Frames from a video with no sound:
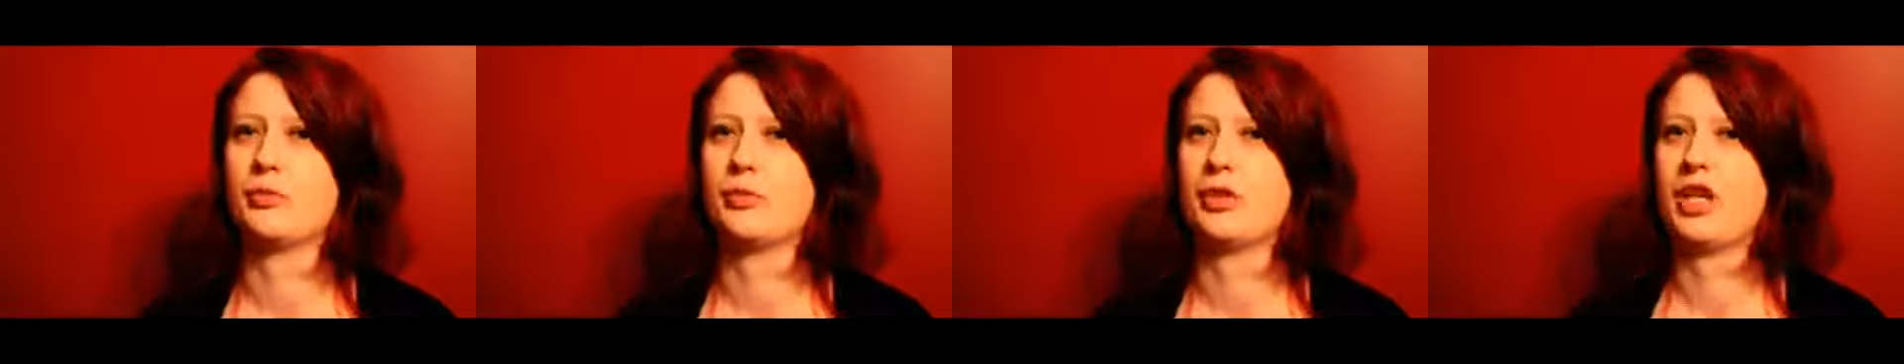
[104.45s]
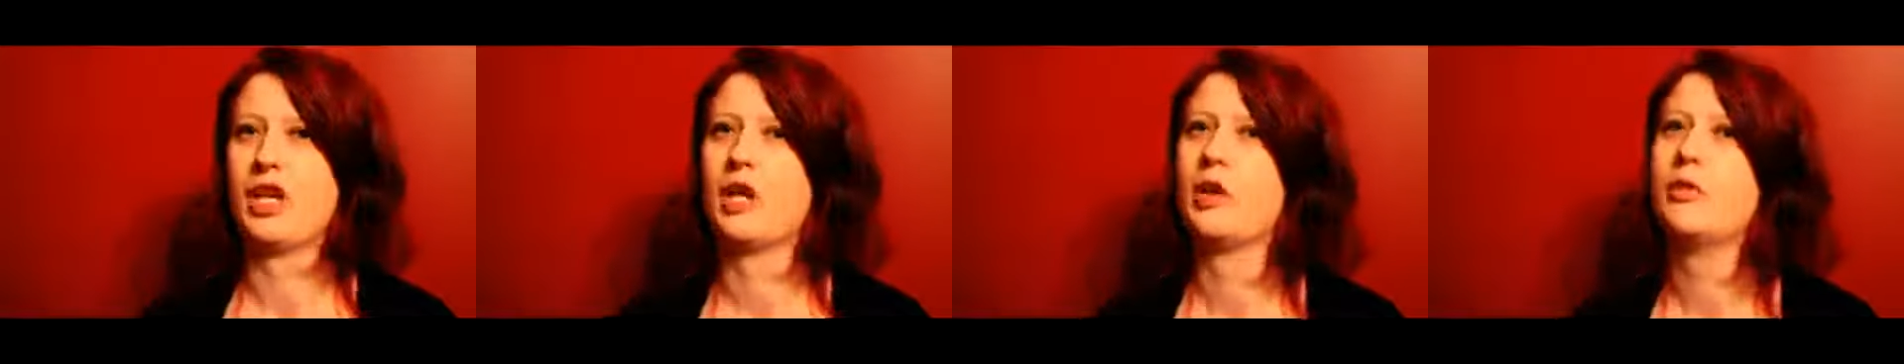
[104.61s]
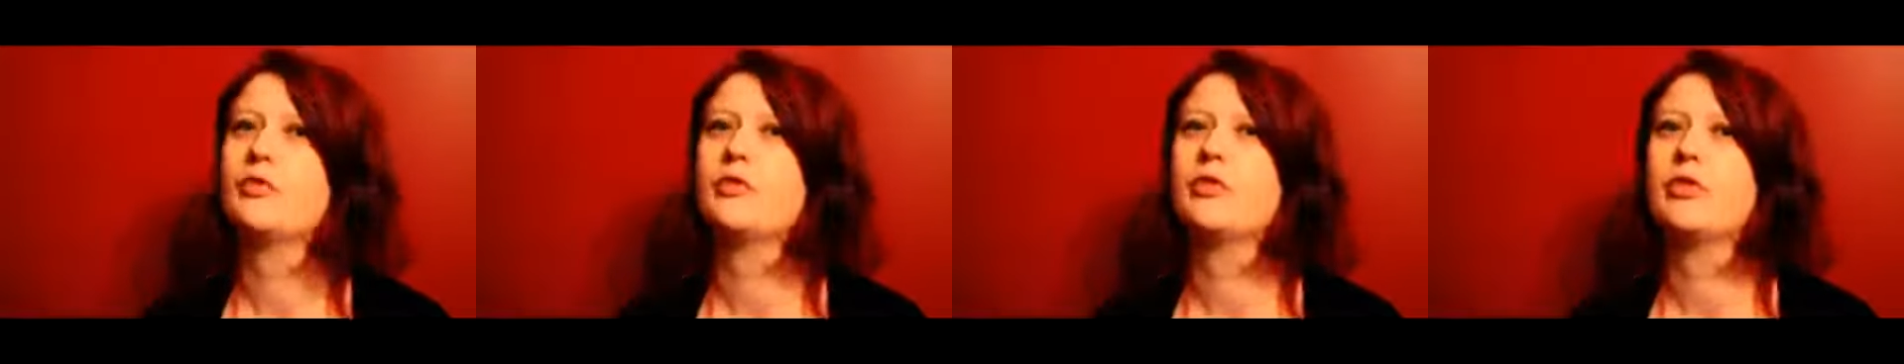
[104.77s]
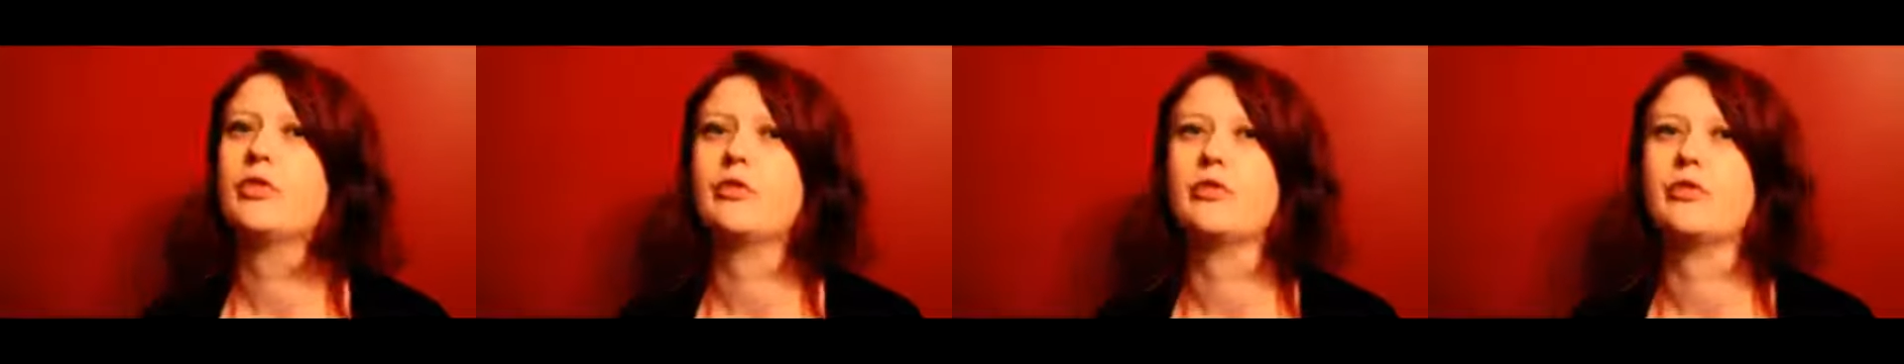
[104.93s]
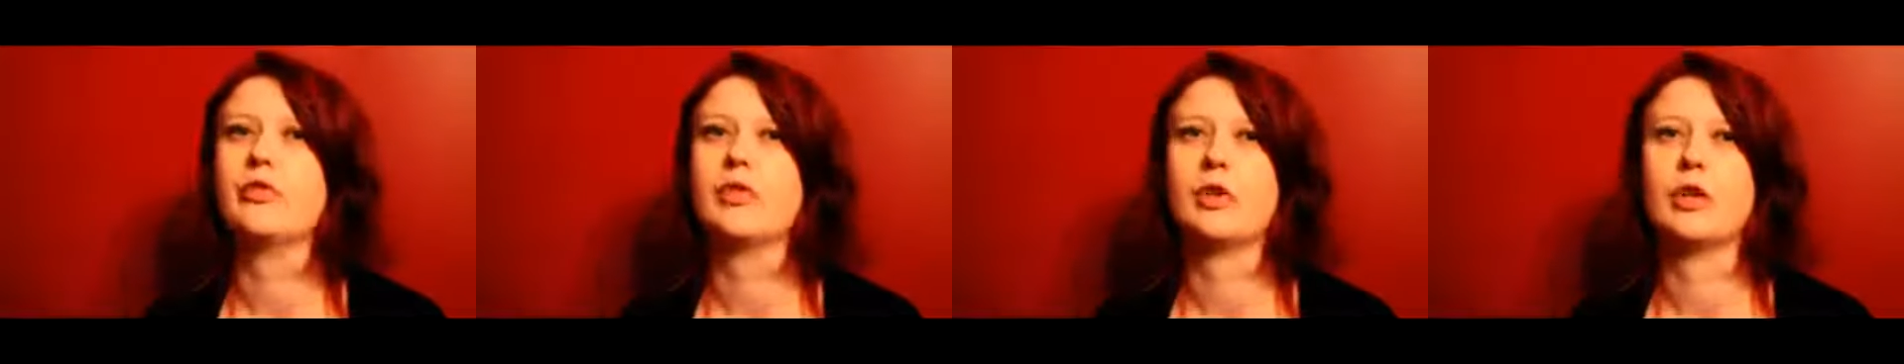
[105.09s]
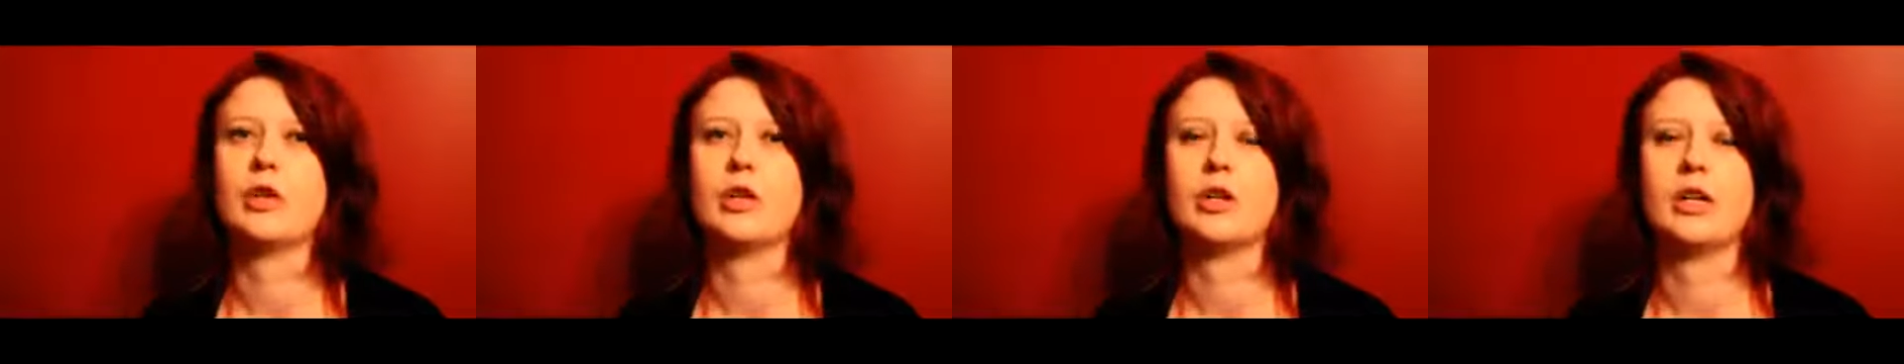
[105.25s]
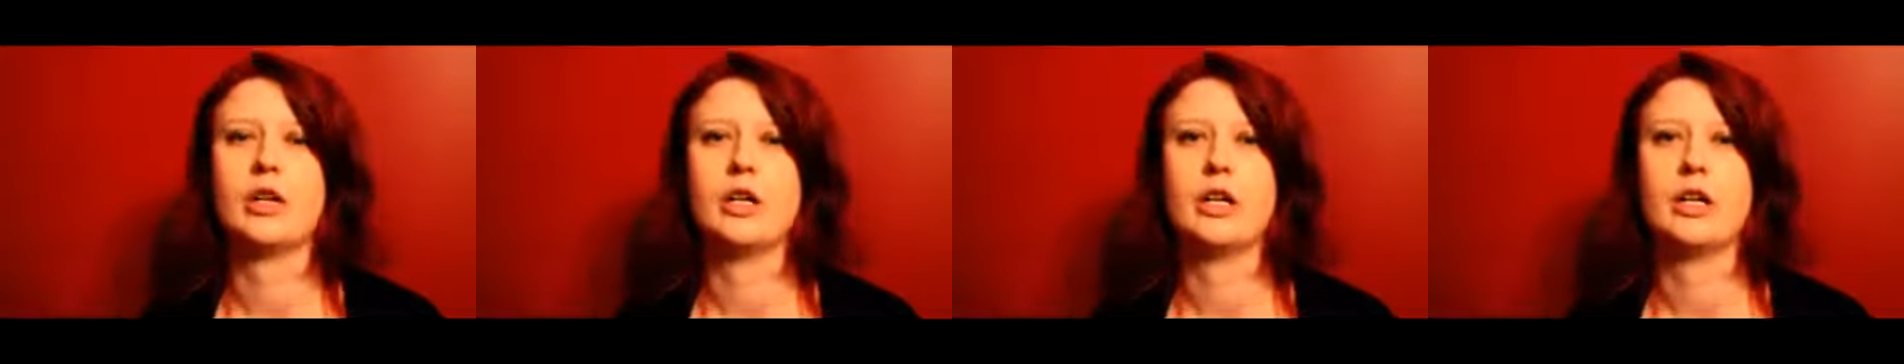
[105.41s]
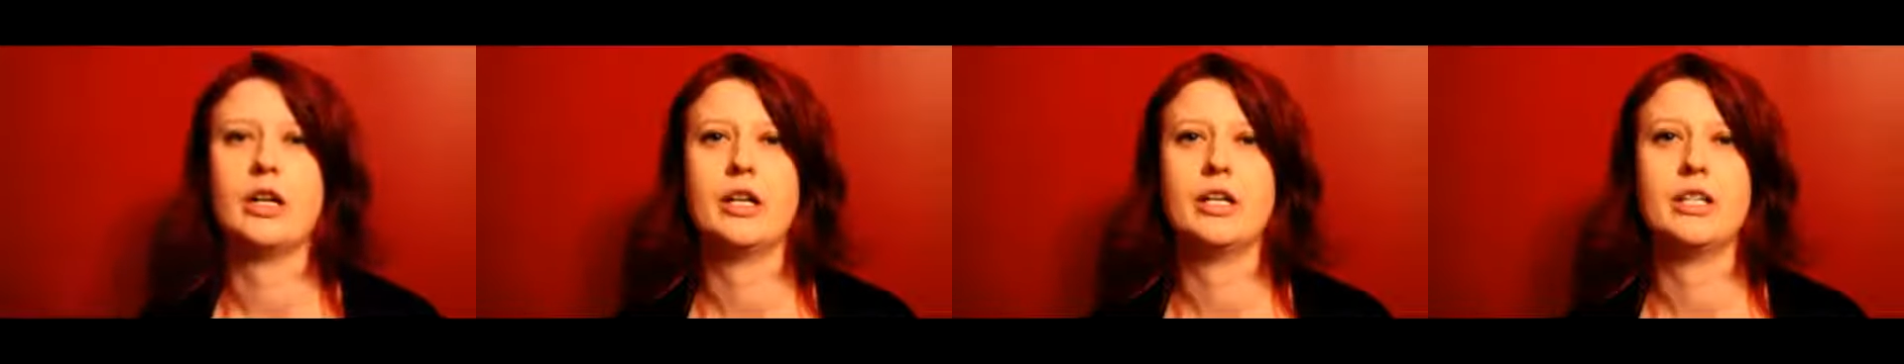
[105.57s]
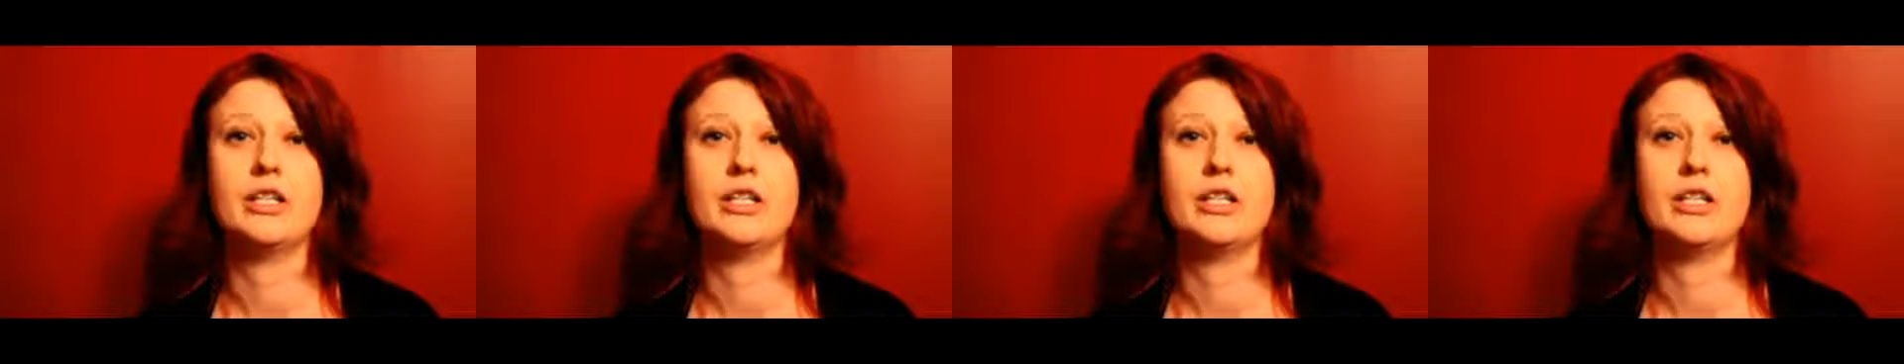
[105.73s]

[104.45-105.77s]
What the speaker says: to be helpful for